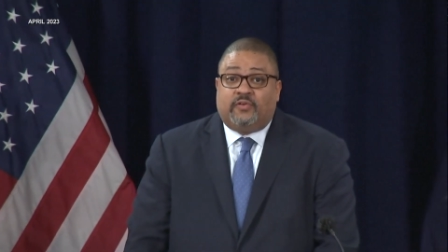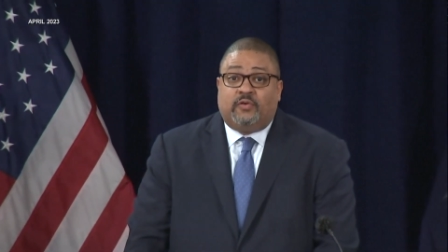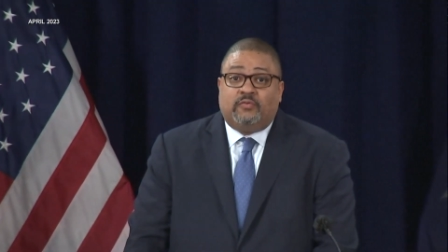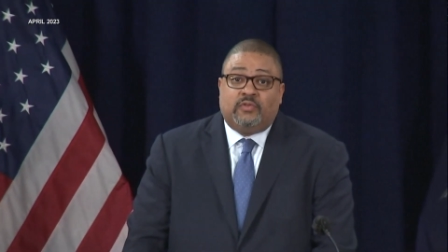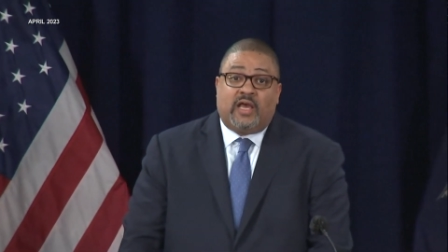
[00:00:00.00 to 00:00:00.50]
brought
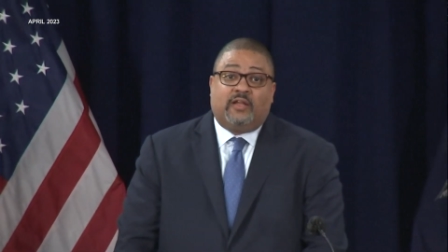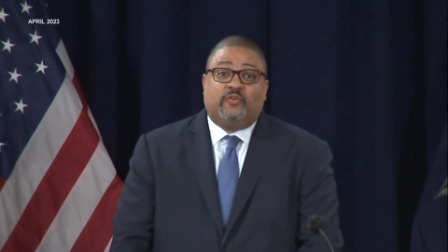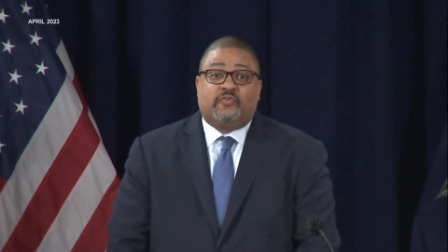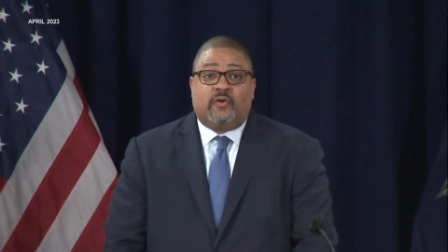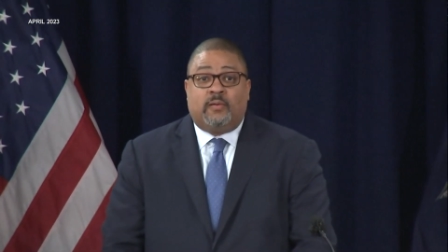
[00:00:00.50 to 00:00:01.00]
by
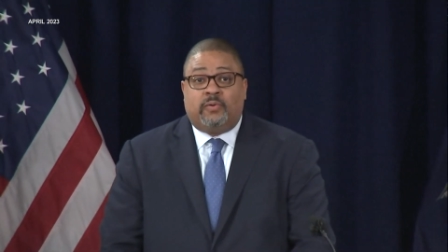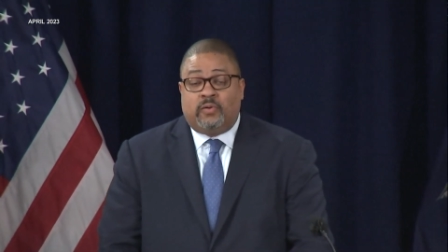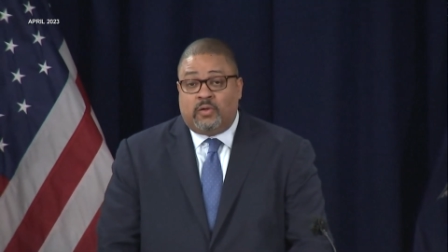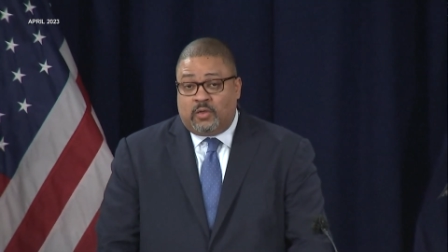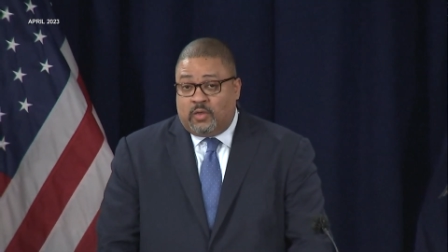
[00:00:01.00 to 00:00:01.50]
Manhattan District
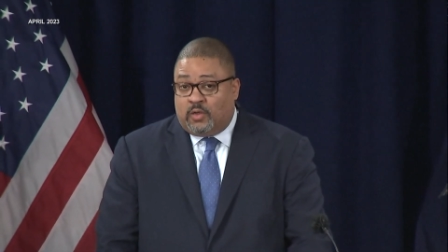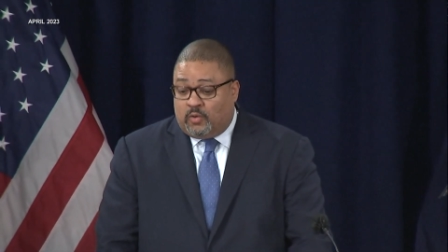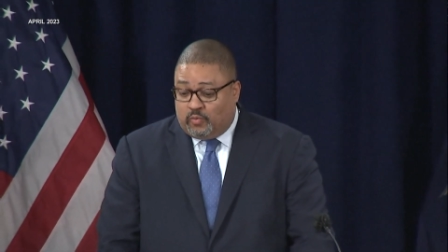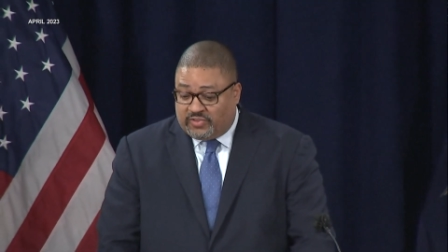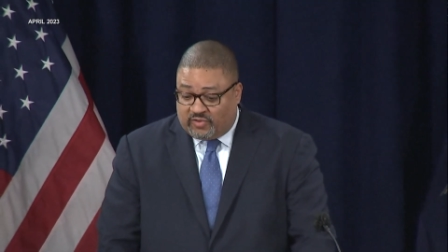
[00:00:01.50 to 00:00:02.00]
Attorney
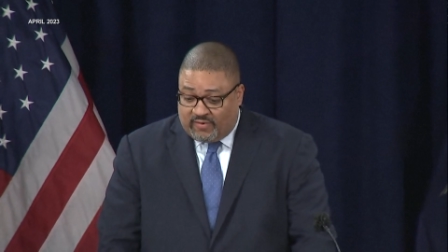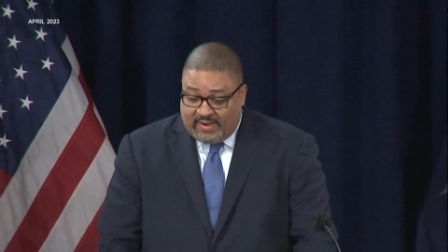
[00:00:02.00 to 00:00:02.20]
Alvin